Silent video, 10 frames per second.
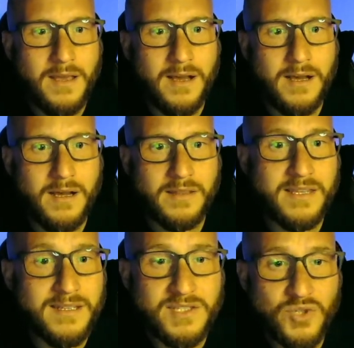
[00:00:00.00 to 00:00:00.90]

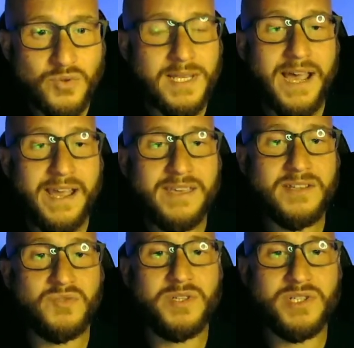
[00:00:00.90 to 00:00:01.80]
The additional
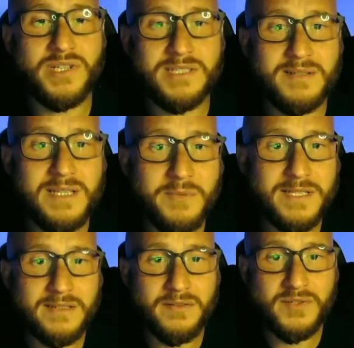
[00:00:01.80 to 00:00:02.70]
tie-ins, one-shots, and
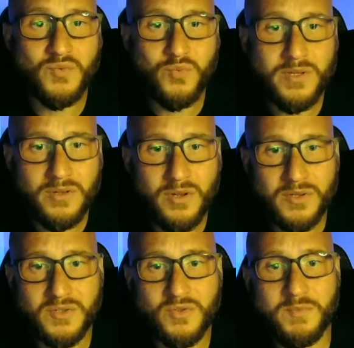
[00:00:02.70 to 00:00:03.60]
limited series will
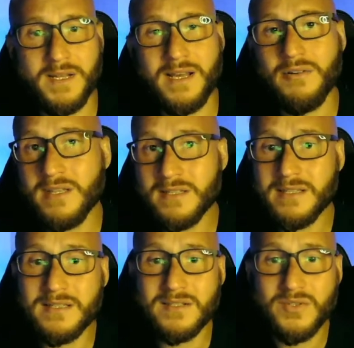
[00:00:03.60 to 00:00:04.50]
also spin out into
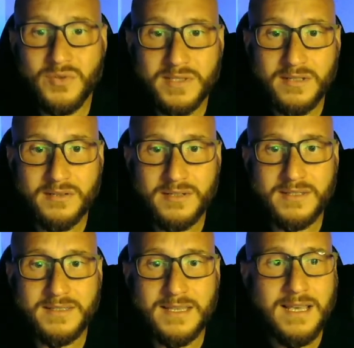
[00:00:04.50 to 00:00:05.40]
this new
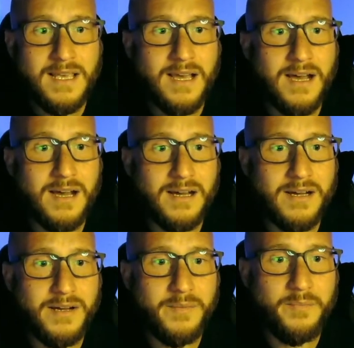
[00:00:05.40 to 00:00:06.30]
series.
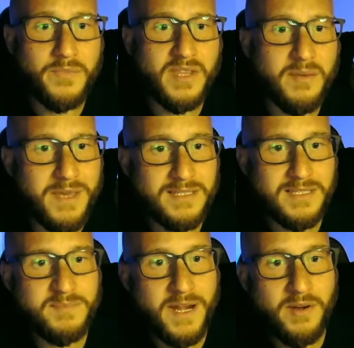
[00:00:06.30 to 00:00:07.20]
The
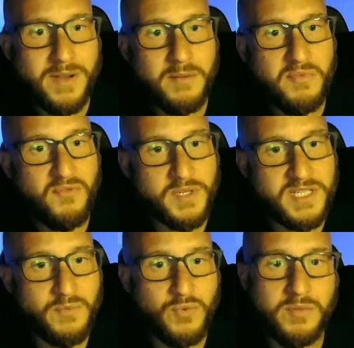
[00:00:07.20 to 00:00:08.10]
Amazing Spider-Man
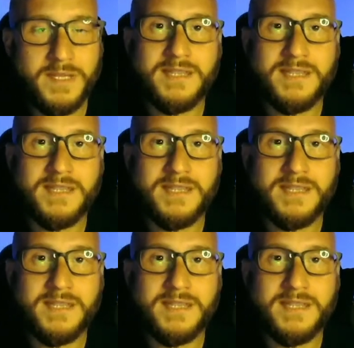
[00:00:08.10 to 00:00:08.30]
#14 will be the